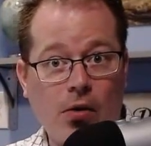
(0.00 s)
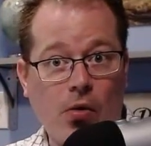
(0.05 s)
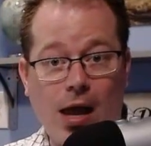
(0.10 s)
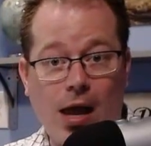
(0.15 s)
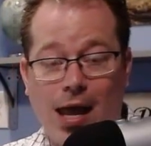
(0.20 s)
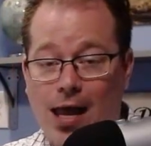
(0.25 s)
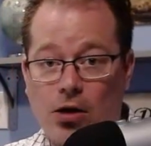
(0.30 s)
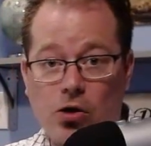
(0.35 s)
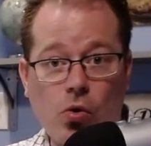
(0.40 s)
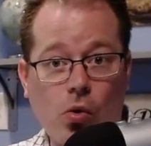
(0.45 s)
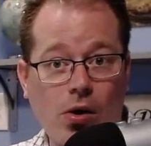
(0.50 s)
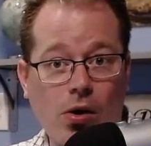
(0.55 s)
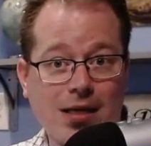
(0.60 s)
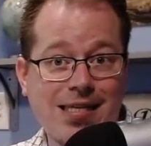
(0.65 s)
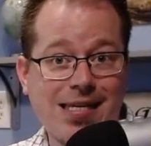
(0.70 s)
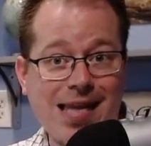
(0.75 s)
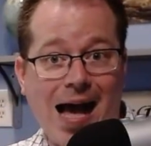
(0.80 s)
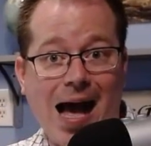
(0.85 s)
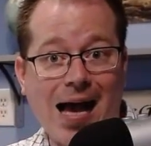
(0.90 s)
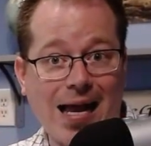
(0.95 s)
and or it's
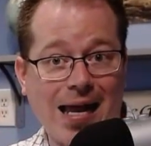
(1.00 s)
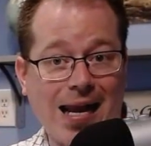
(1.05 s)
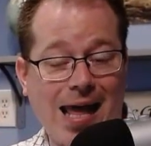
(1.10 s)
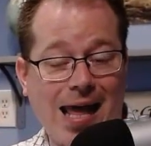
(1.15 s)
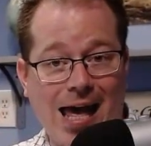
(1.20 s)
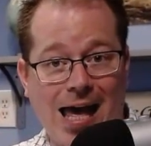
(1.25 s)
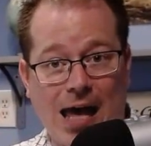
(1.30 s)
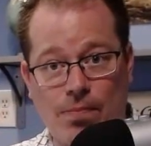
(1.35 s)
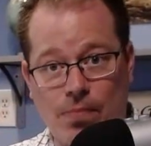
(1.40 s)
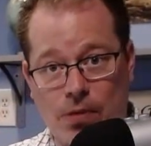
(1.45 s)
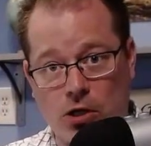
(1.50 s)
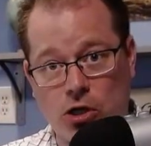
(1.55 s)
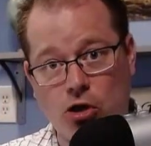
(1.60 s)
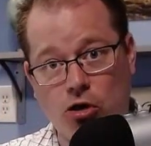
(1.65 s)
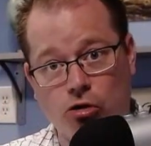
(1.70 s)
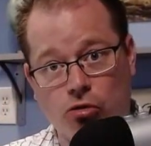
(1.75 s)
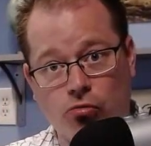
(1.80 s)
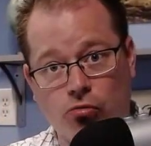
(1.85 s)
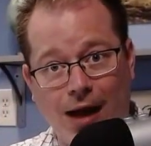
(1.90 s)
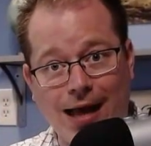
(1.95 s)
not going to happen
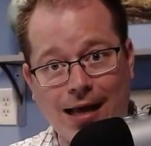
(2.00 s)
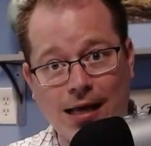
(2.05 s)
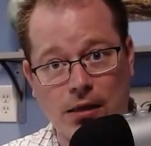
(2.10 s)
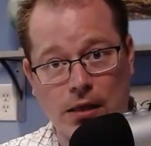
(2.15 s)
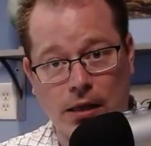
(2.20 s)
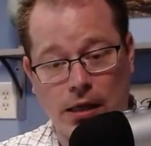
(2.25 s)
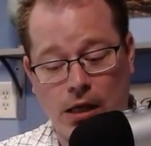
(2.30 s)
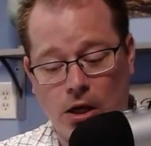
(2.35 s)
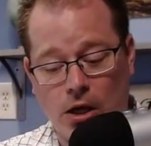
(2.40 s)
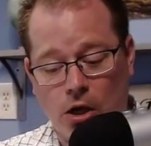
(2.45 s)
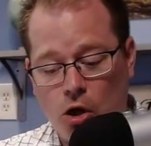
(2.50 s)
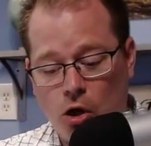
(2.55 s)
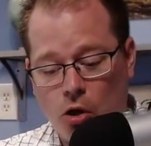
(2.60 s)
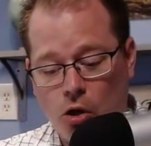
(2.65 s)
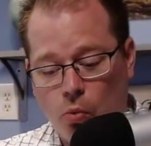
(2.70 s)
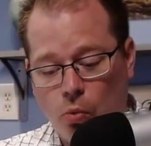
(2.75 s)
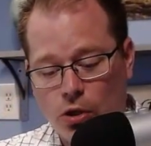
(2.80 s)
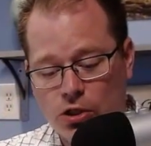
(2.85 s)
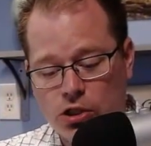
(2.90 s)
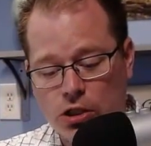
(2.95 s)
correctly
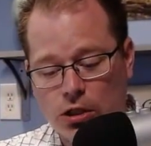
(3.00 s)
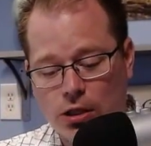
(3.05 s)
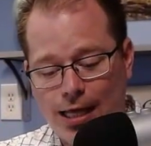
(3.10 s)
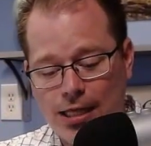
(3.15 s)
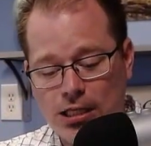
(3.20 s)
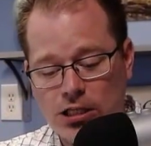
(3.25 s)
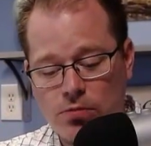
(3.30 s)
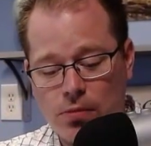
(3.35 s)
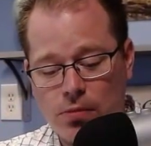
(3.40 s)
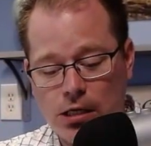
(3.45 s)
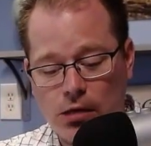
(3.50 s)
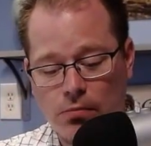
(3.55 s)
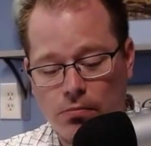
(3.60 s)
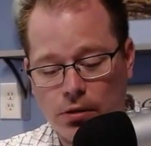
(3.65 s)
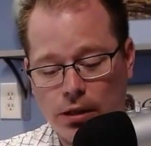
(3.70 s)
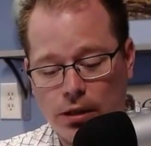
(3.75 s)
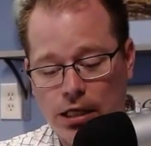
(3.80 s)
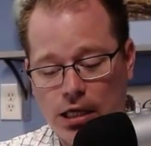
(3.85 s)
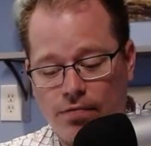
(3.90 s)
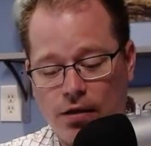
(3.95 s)
which lends me to
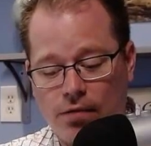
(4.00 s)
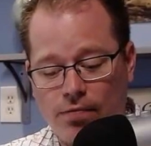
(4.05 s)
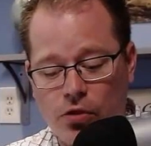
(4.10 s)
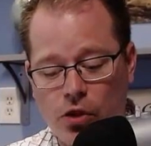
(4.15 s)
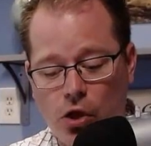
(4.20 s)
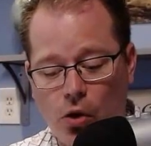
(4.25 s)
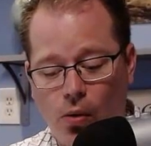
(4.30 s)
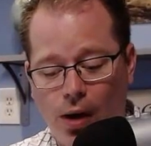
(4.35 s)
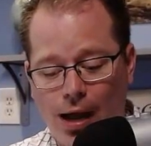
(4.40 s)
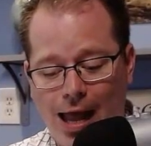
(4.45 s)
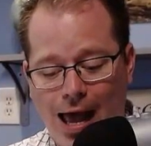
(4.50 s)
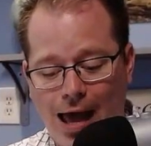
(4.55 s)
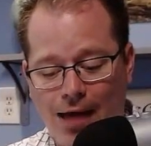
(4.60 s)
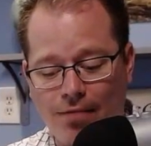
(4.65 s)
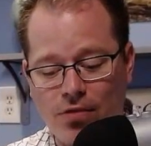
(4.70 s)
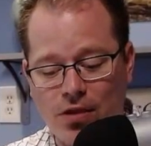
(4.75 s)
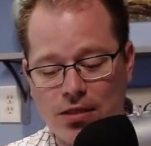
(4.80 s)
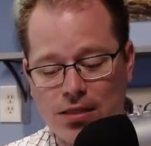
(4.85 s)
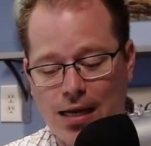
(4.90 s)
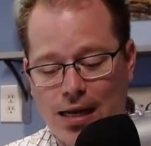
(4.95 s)
believe even though i have
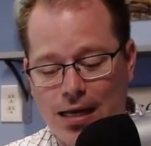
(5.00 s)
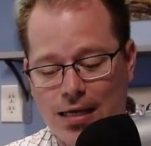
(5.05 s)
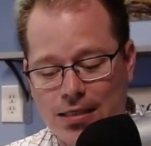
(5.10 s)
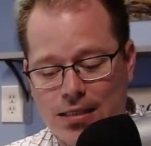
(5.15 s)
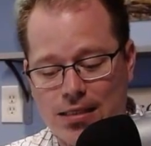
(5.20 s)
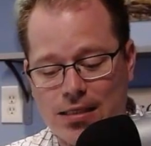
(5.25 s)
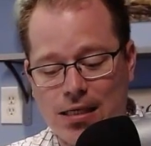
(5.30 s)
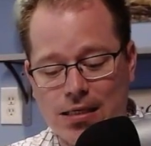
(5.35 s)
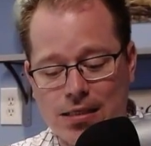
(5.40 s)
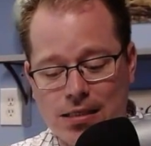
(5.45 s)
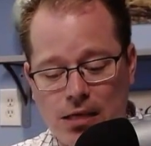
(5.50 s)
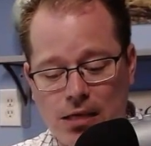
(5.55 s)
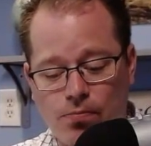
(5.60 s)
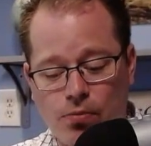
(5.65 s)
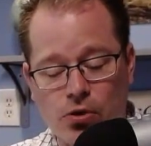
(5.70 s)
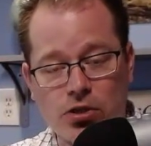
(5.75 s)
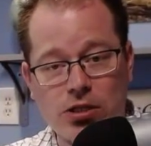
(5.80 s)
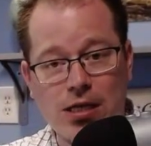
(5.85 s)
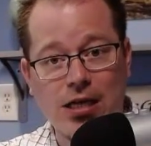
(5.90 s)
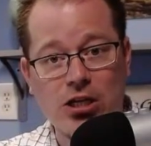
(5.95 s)
this at a
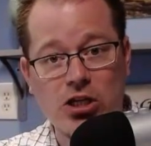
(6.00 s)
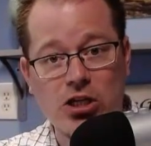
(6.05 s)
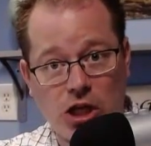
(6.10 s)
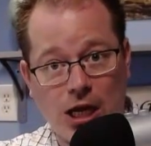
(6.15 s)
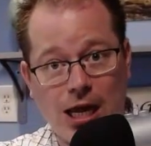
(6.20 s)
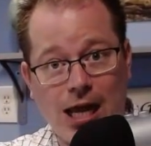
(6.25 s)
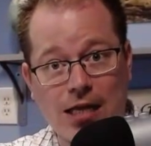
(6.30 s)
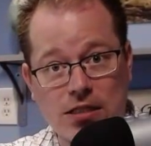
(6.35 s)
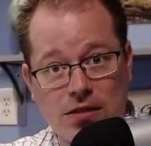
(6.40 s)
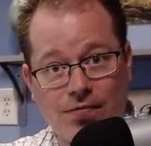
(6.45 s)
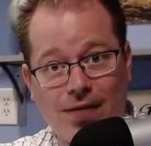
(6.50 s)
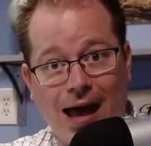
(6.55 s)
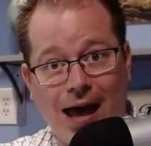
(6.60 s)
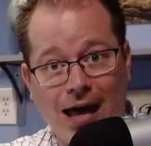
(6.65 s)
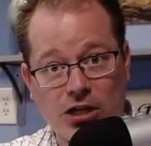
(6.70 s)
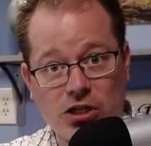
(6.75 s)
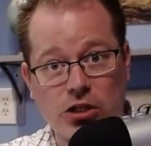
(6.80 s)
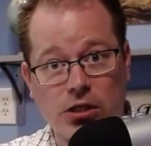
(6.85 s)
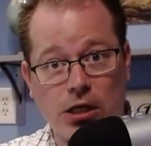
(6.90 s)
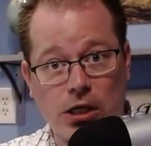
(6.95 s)
60% chance of
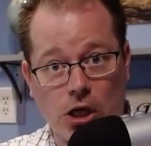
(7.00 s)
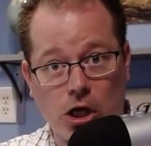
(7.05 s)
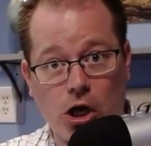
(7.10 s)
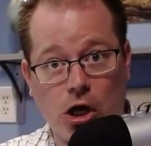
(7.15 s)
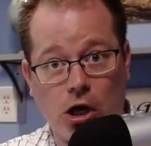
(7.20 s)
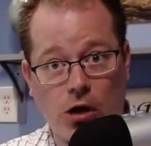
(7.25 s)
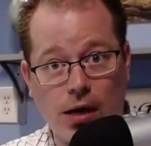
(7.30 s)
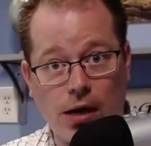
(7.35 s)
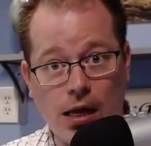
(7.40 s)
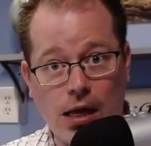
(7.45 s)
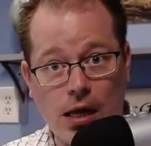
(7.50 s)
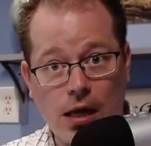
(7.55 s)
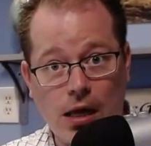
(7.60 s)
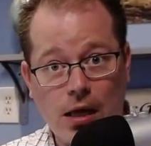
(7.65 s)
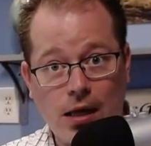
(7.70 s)
actually occurring